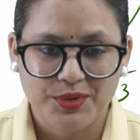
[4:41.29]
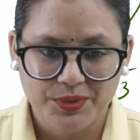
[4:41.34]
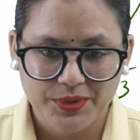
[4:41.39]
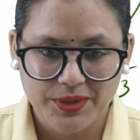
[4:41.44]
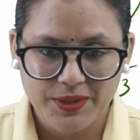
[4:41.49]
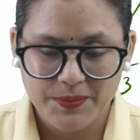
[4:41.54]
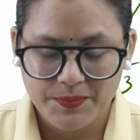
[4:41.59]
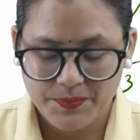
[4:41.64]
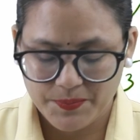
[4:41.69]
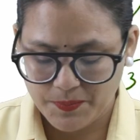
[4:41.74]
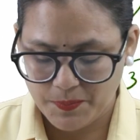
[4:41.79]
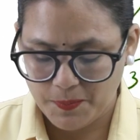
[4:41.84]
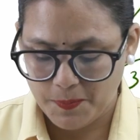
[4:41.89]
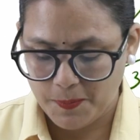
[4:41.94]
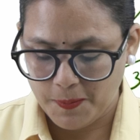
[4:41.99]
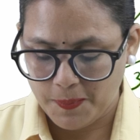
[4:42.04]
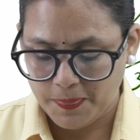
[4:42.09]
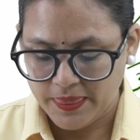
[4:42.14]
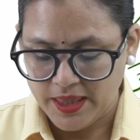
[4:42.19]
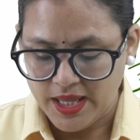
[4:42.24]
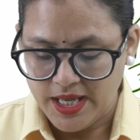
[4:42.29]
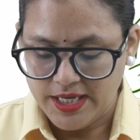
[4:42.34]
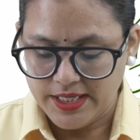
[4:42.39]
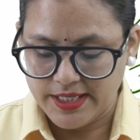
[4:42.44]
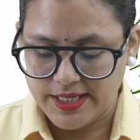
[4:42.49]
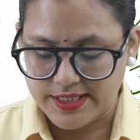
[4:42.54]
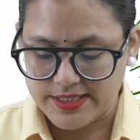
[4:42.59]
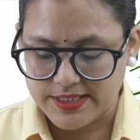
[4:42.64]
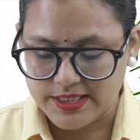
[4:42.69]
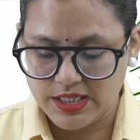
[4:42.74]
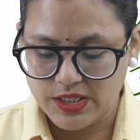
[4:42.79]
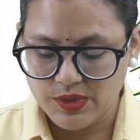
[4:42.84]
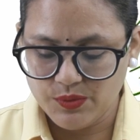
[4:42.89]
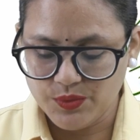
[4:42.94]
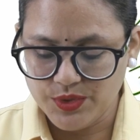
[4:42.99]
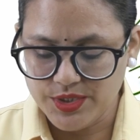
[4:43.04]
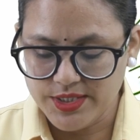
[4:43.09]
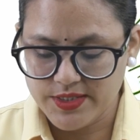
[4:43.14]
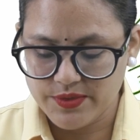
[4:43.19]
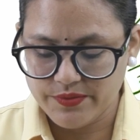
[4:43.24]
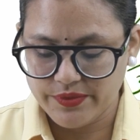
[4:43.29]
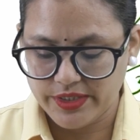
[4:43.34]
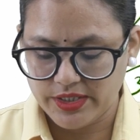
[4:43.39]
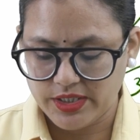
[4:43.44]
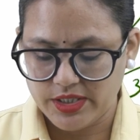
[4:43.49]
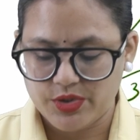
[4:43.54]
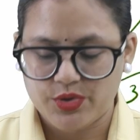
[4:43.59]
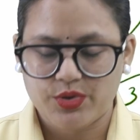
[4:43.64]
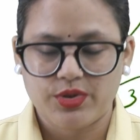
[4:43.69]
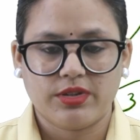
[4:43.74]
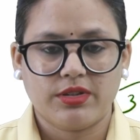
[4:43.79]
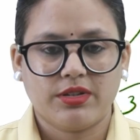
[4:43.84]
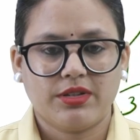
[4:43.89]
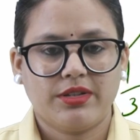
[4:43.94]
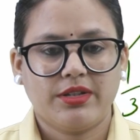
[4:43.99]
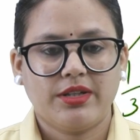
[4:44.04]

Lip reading: Okay. Next, inverse variation.